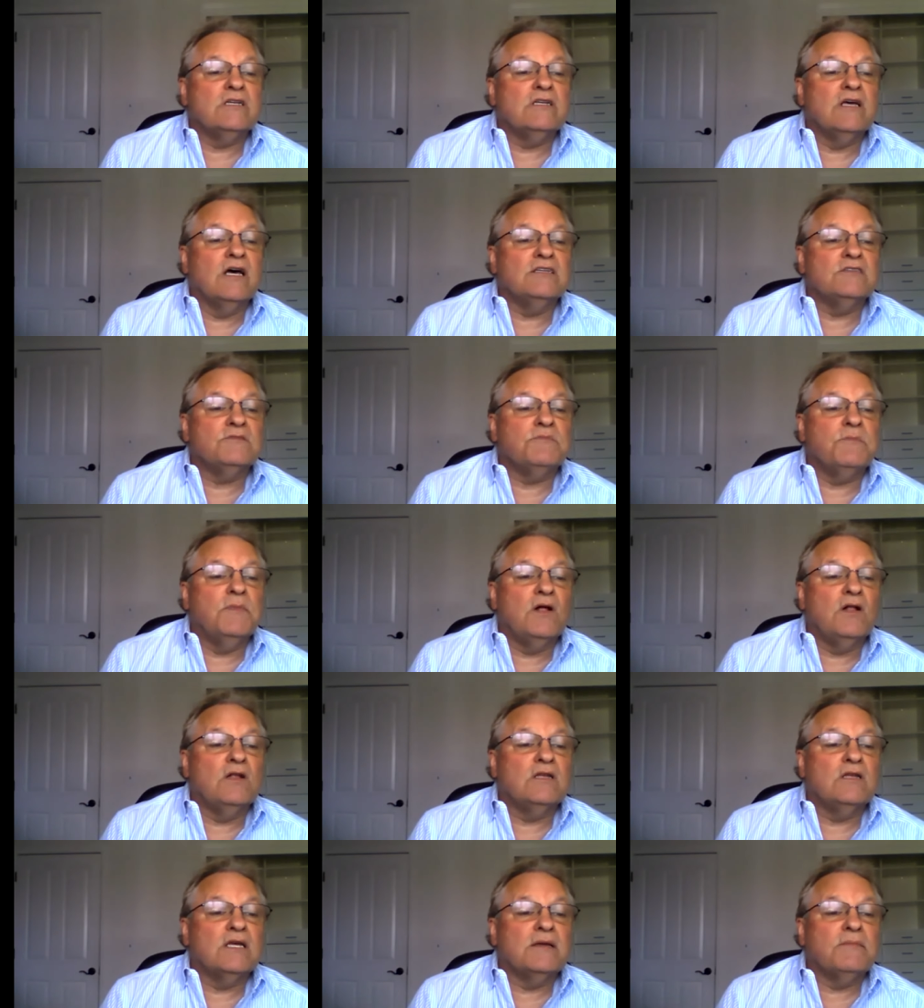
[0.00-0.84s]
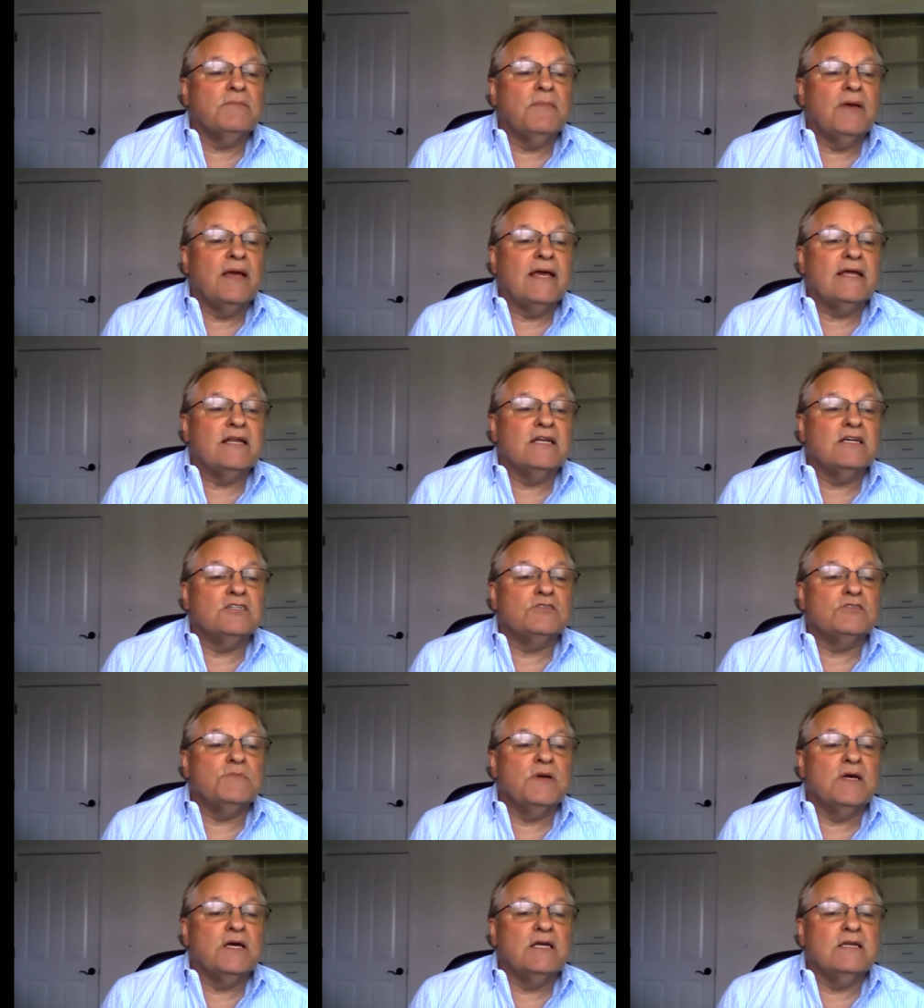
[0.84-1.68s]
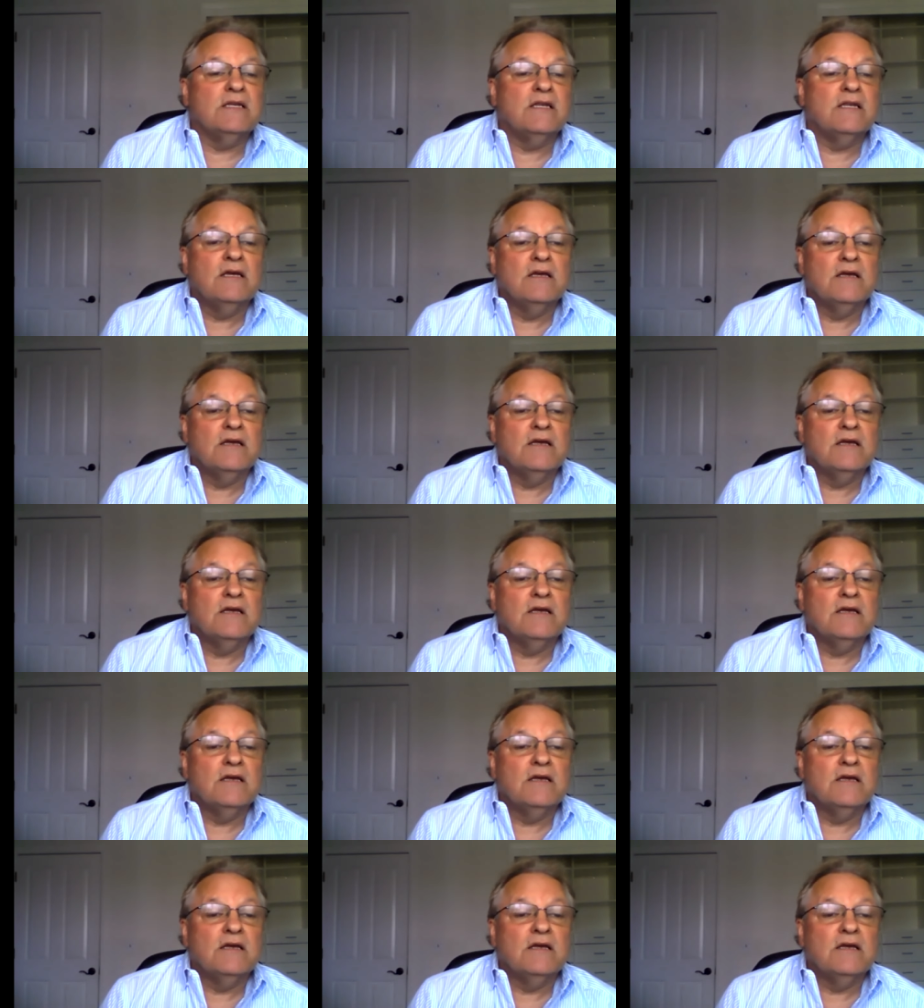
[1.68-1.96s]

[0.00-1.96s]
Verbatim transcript: Does building management